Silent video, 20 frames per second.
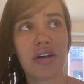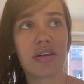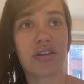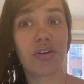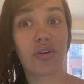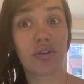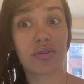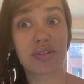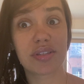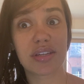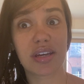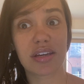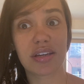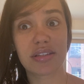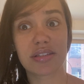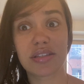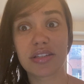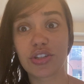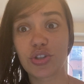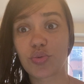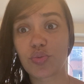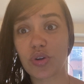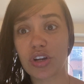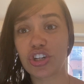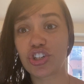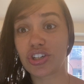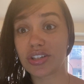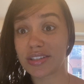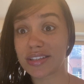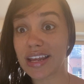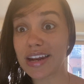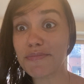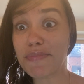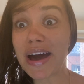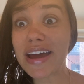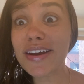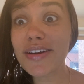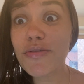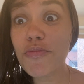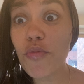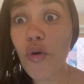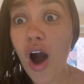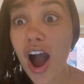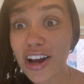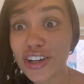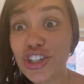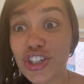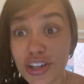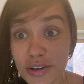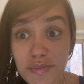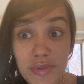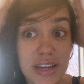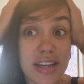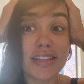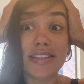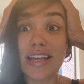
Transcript: It's like, is this reaching? Is anybody watching me?